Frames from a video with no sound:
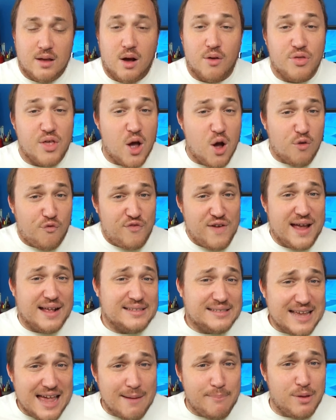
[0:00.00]
Although
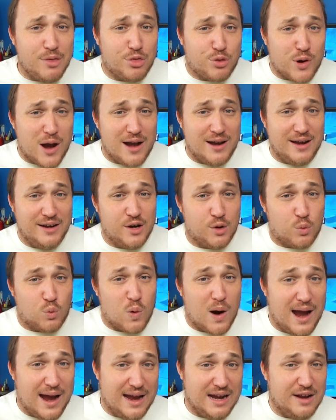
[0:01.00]
fans have been threatening to
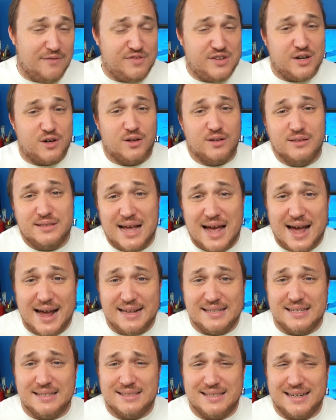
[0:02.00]
riot if Daryl
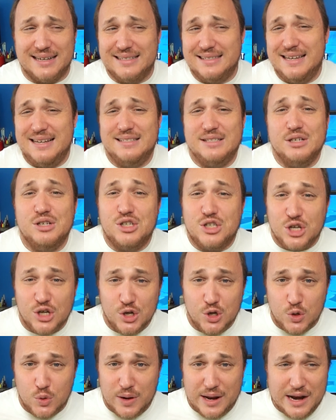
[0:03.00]
dies since like season
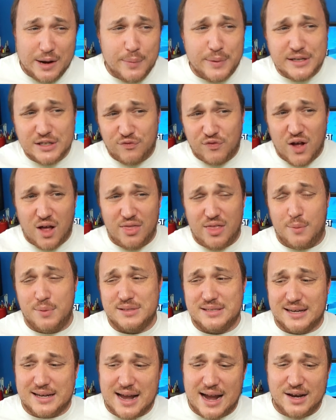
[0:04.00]
two, and I always felt that was
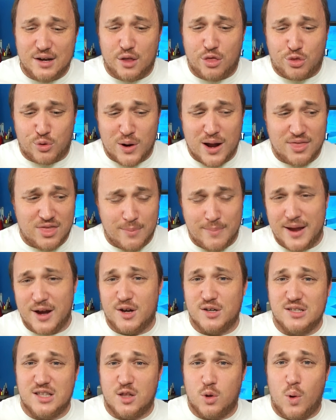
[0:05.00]
the kind of threat threat the
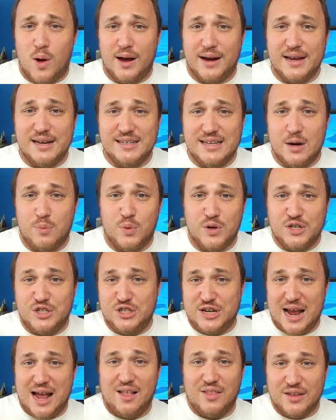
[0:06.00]
makers of The Walking Dead would
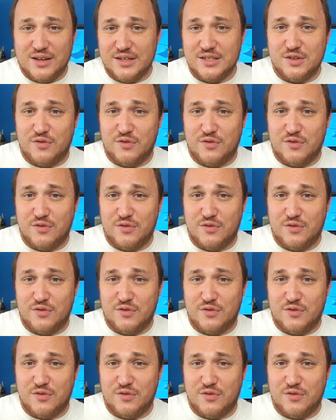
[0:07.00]
challenge